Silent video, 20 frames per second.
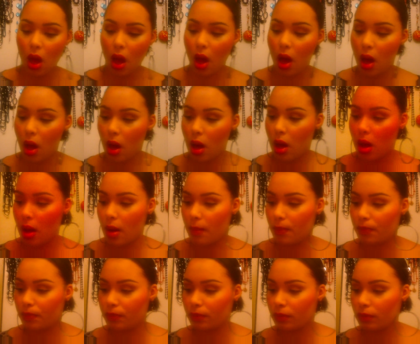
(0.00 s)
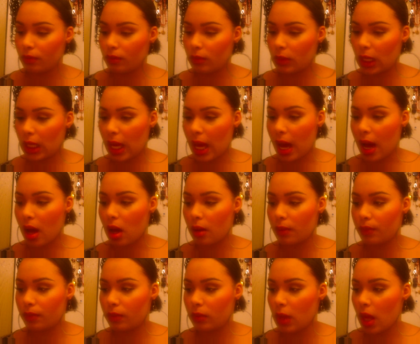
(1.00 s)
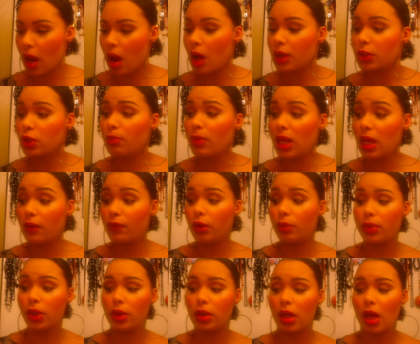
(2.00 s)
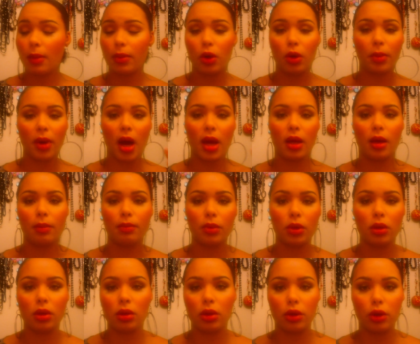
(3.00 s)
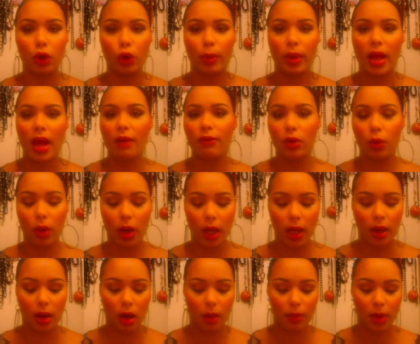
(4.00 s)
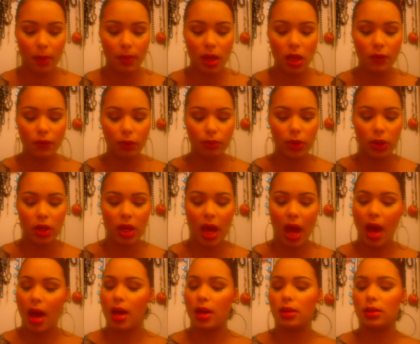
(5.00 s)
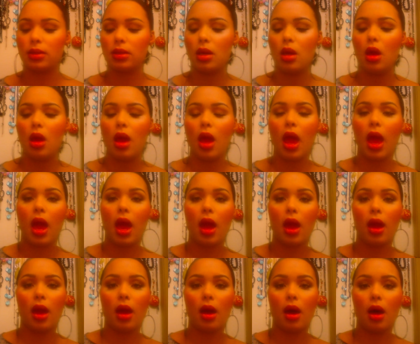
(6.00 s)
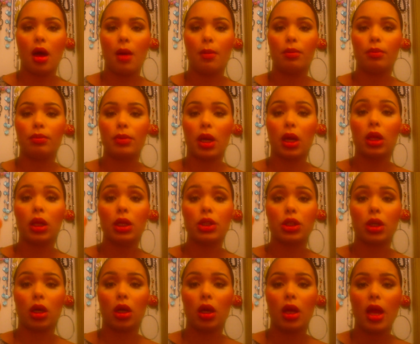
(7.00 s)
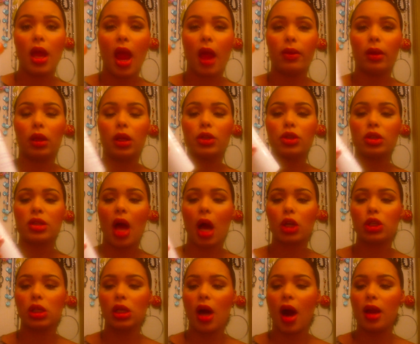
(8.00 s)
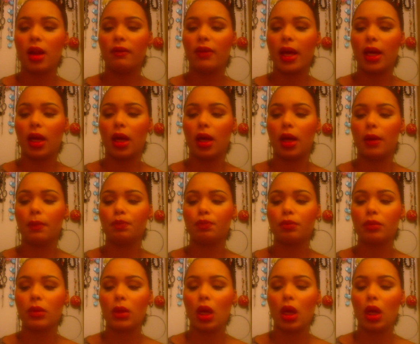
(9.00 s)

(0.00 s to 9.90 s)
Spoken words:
Yeah. And also Meaningful Beauty. I'm going kind of a little bit everywhere here, but Meaningful Beauty has a cleanser. And the cleanser is actually kind of like a